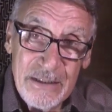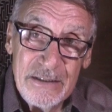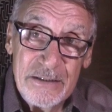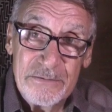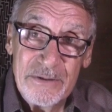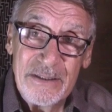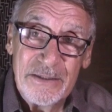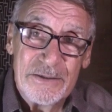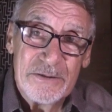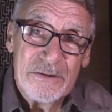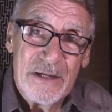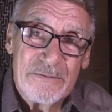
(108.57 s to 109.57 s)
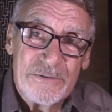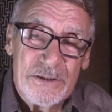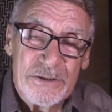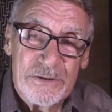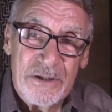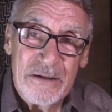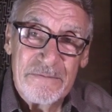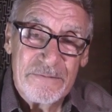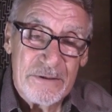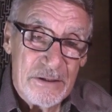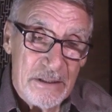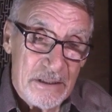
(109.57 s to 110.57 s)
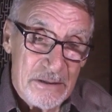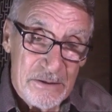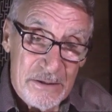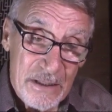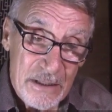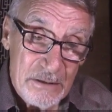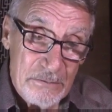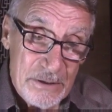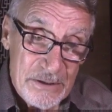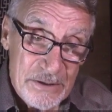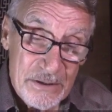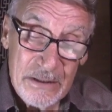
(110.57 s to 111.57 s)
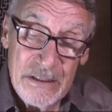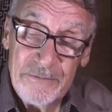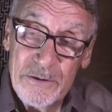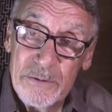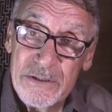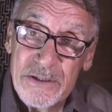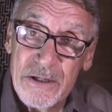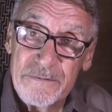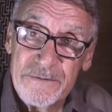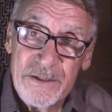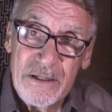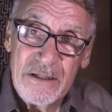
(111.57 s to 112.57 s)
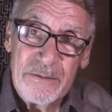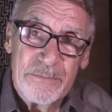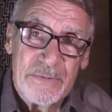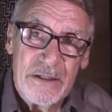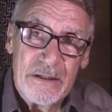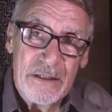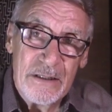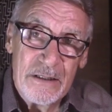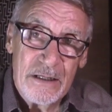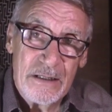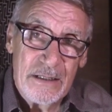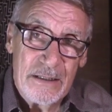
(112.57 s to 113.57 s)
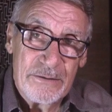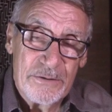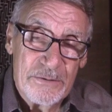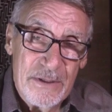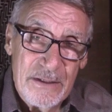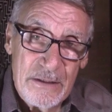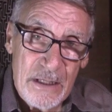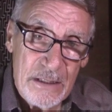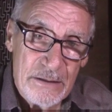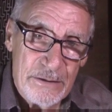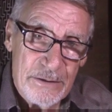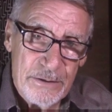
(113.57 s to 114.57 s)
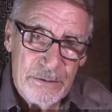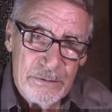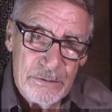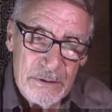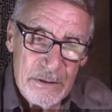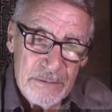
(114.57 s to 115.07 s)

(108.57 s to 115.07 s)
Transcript: You really do have to strive for things which give you a tough time, and in doing that you